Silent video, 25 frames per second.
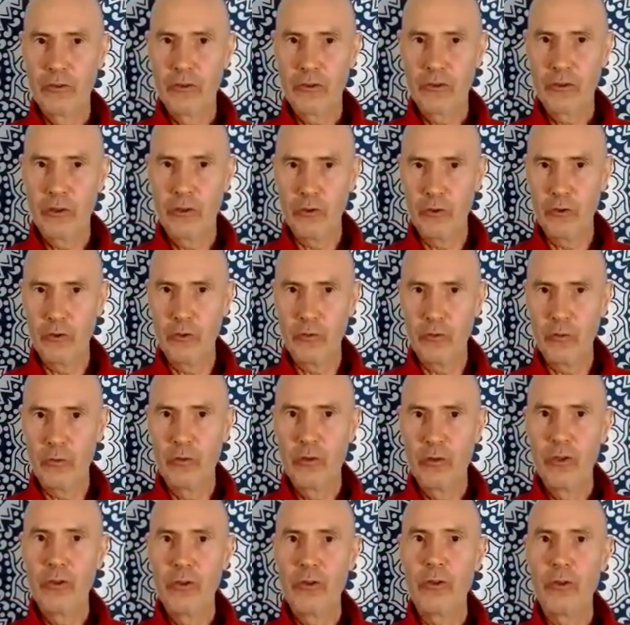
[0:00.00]
to
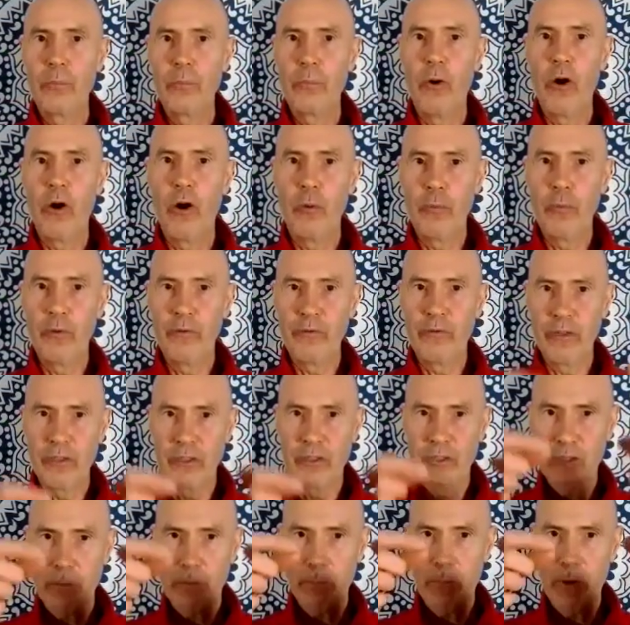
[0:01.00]
the bottom of the
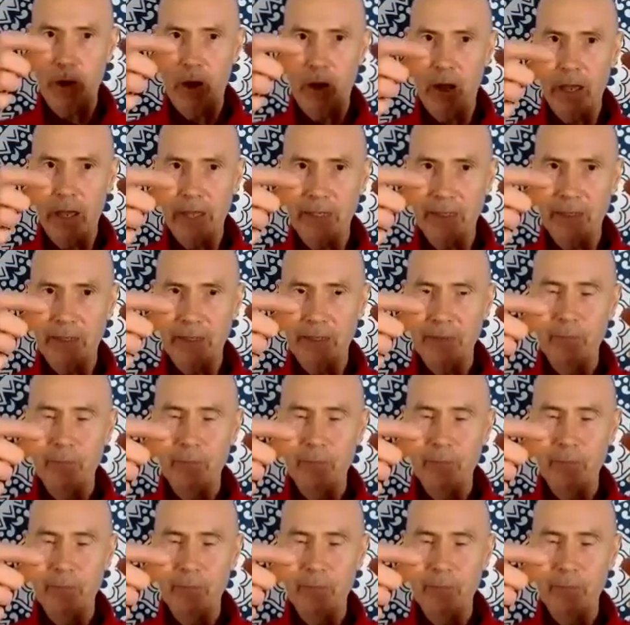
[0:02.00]
spine